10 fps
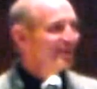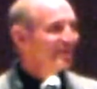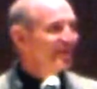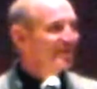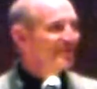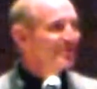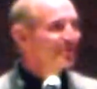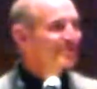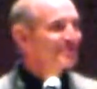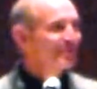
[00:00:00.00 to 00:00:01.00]
you know, that
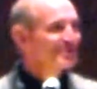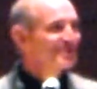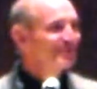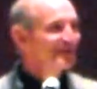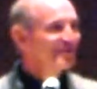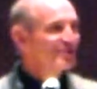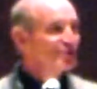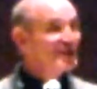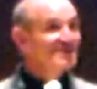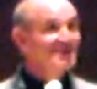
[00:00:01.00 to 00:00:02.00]
you're supposed to believe that
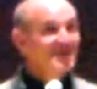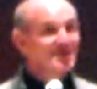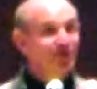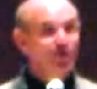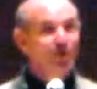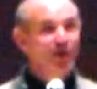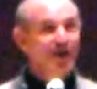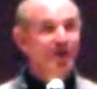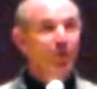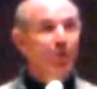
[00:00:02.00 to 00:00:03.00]
Jesus is Lord. You're
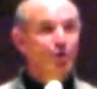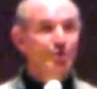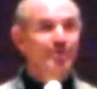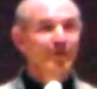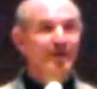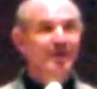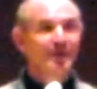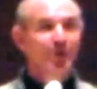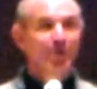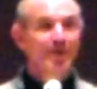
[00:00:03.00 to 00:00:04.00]
not going to worship
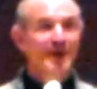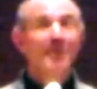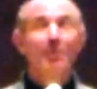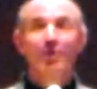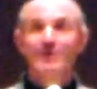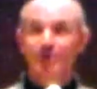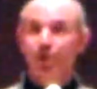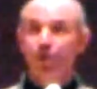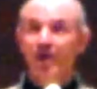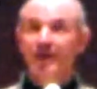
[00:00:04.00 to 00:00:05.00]
the Roman emperor
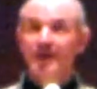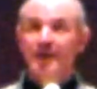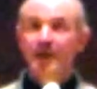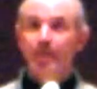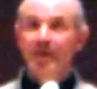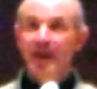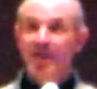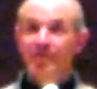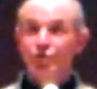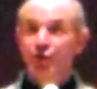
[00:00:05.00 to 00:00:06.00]
as Lord. But now
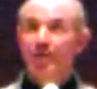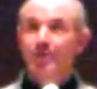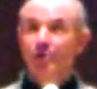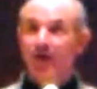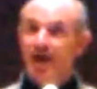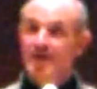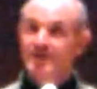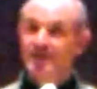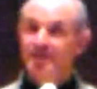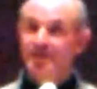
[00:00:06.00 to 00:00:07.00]
they've shown up at your
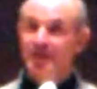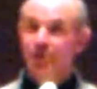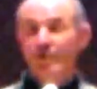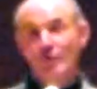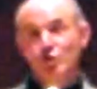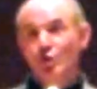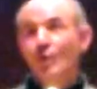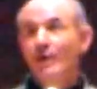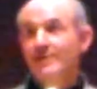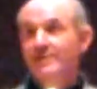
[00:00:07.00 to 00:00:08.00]
house and you have a
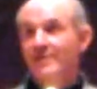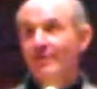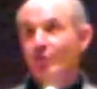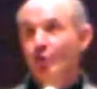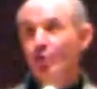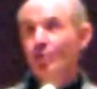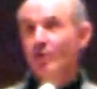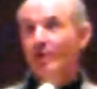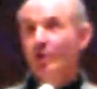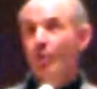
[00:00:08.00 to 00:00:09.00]
choice. Either
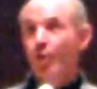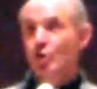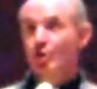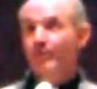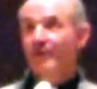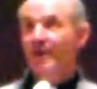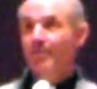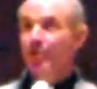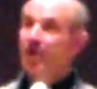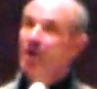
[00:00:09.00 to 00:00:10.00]
you worship the
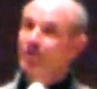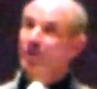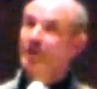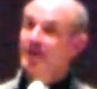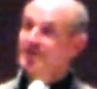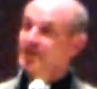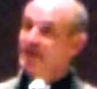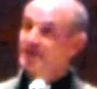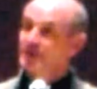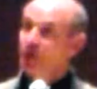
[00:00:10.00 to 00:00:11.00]
emperor and offer
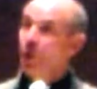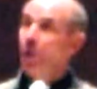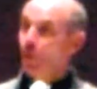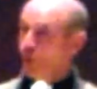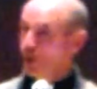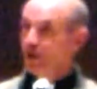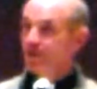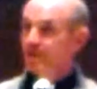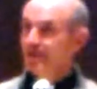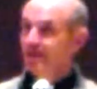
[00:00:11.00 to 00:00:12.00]
incense,
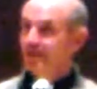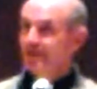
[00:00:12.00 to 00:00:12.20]
or,